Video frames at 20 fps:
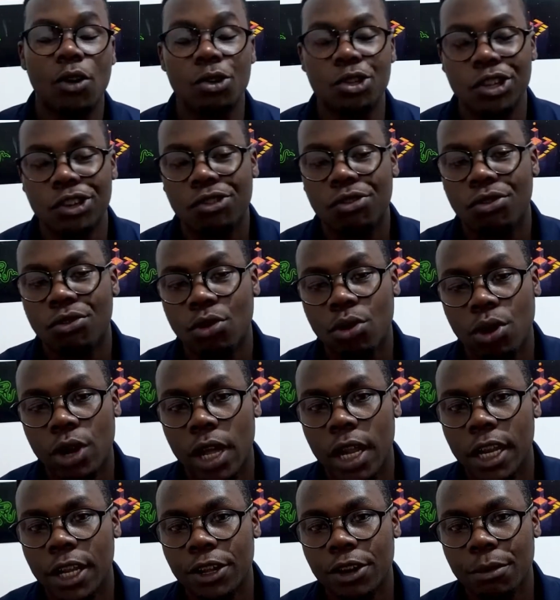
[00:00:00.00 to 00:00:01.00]
I could just
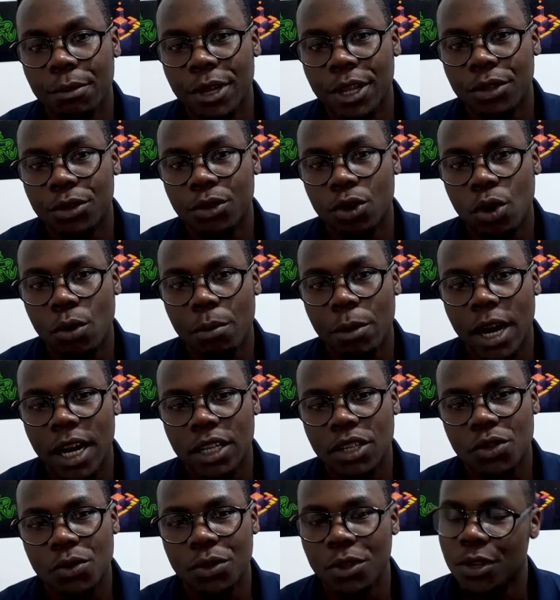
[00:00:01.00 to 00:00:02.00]
throw a little bit
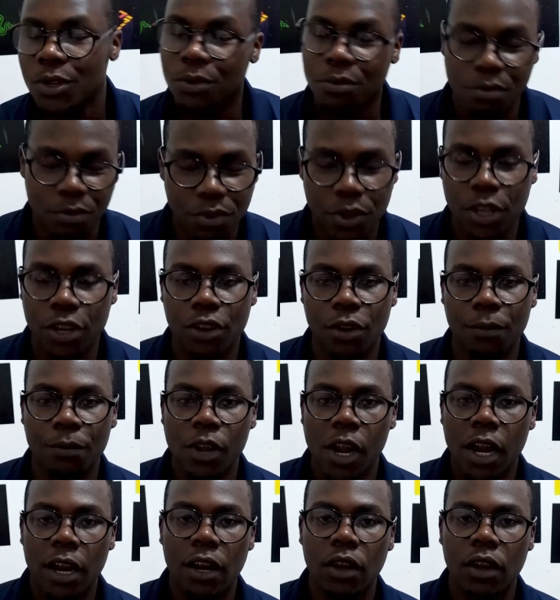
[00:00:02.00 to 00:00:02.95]
throwback to this video.